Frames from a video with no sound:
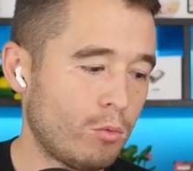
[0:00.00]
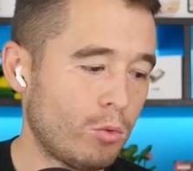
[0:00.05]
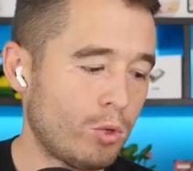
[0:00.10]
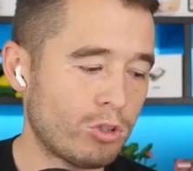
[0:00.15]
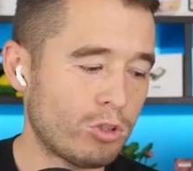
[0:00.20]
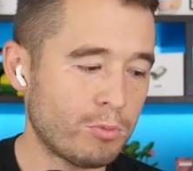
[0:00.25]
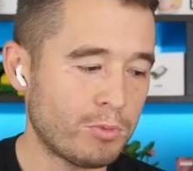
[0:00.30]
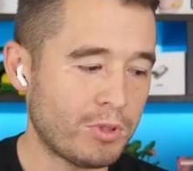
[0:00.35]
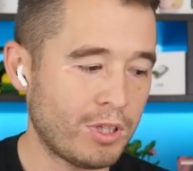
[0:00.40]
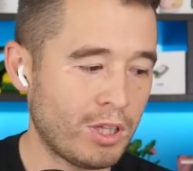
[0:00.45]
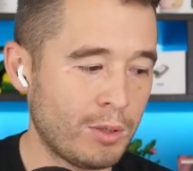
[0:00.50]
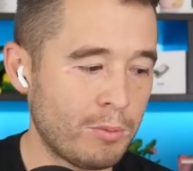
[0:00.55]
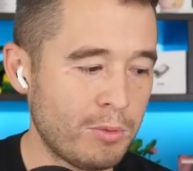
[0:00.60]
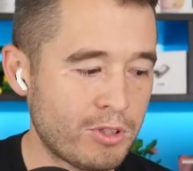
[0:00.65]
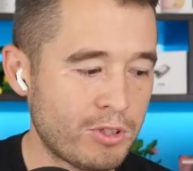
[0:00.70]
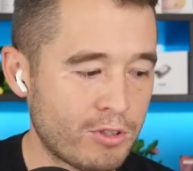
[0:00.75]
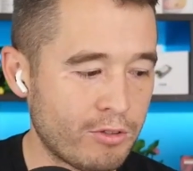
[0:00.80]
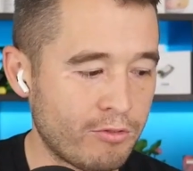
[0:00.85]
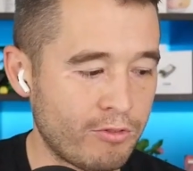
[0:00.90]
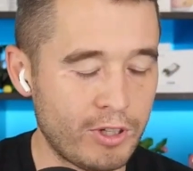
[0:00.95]
are some of the
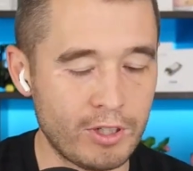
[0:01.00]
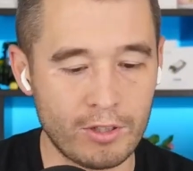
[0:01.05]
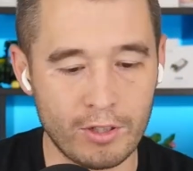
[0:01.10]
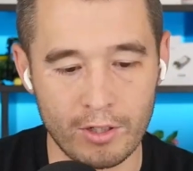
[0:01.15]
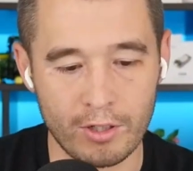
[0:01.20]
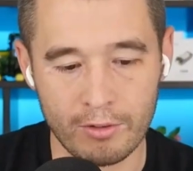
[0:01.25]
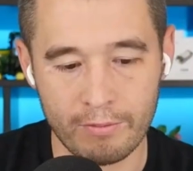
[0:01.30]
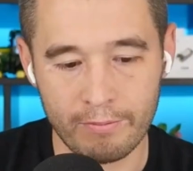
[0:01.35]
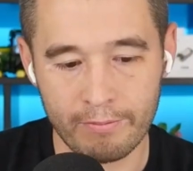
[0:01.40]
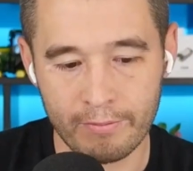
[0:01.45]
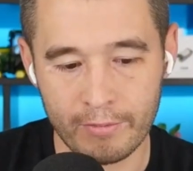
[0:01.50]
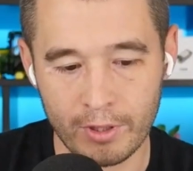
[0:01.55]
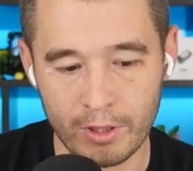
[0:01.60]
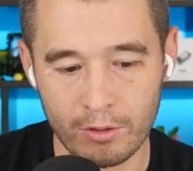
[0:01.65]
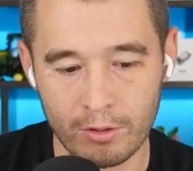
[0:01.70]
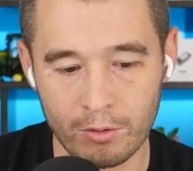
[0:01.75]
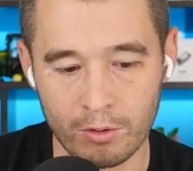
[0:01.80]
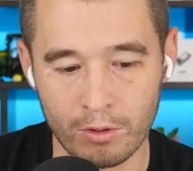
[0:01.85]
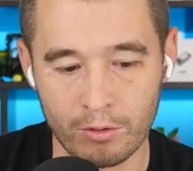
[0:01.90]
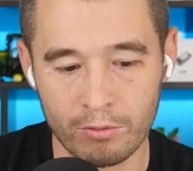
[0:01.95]
limits to fake data?
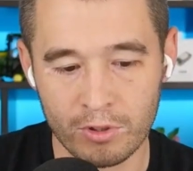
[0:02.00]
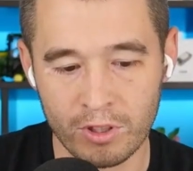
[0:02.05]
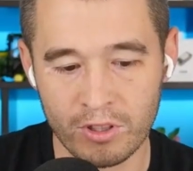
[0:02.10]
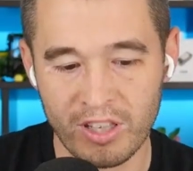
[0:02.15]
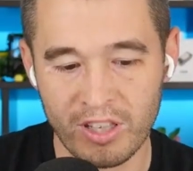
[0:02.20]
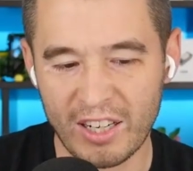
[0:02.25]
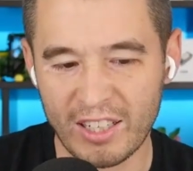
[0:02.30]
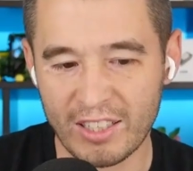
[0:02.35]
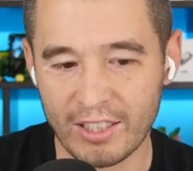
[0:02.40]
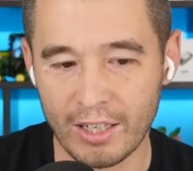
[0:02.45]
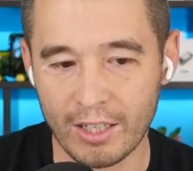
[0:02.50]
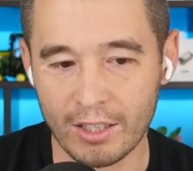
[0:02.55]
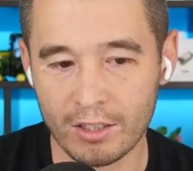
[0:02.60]
or synthetic data?